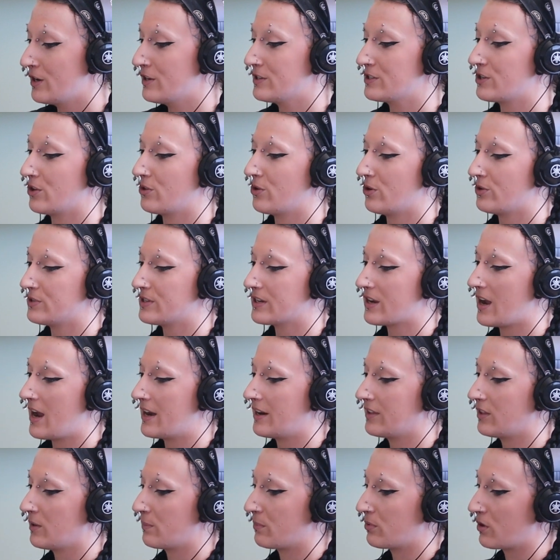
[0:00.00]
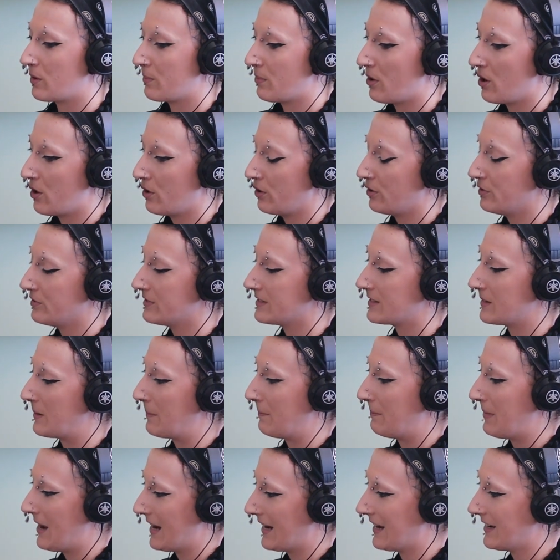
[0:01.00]
So, those are kind of the
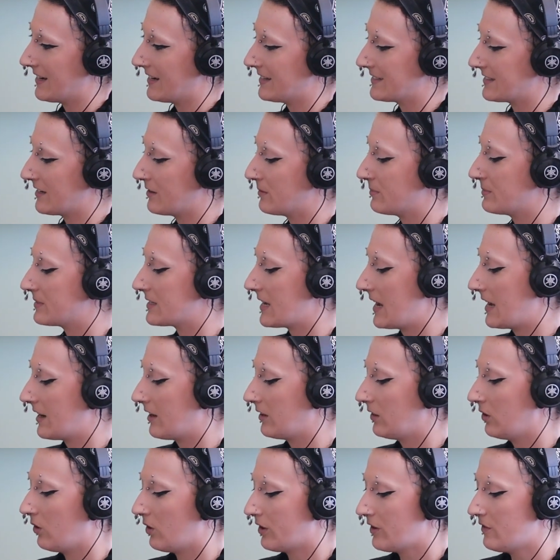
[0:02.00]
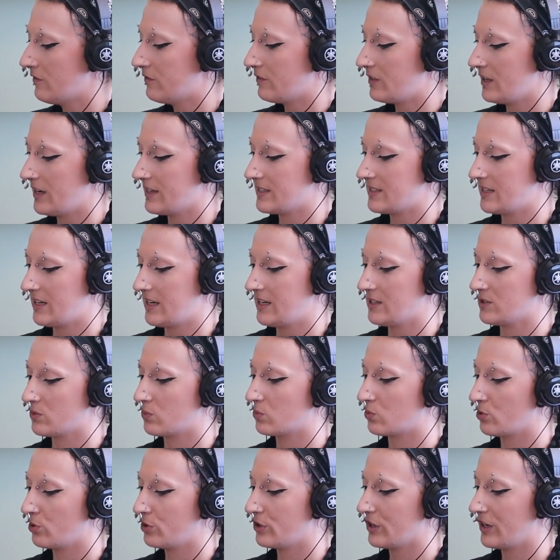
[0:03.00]
proposed mechanisms. And a lot of this
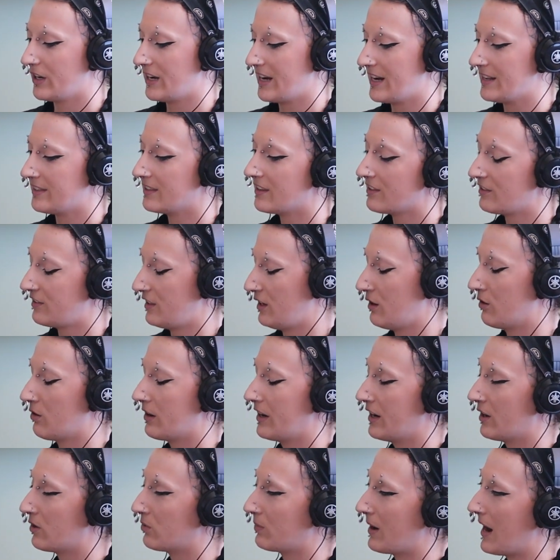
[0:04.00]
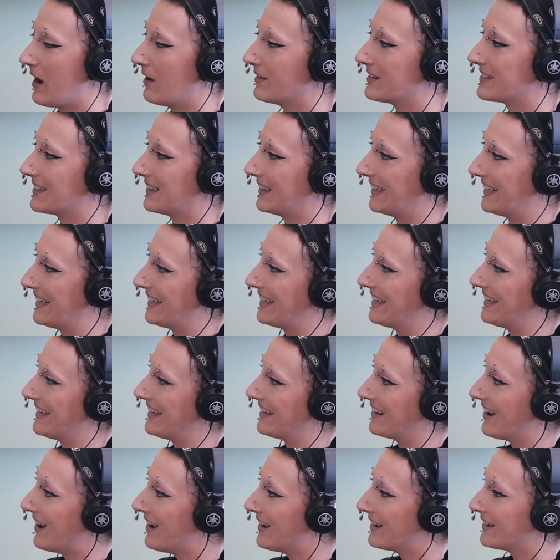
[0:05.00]
is rooted in the theory around
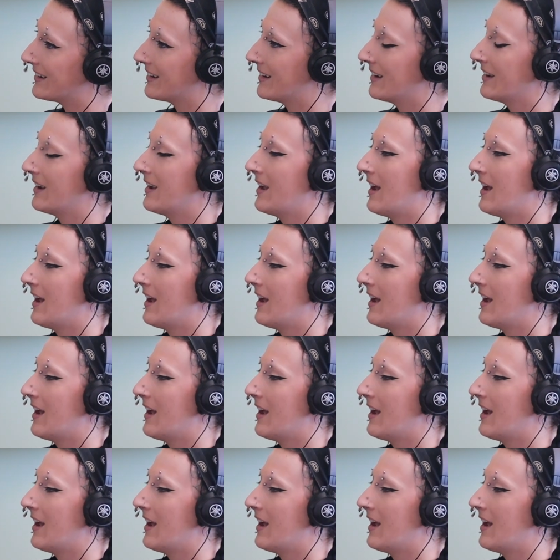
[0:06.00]
leaky gut.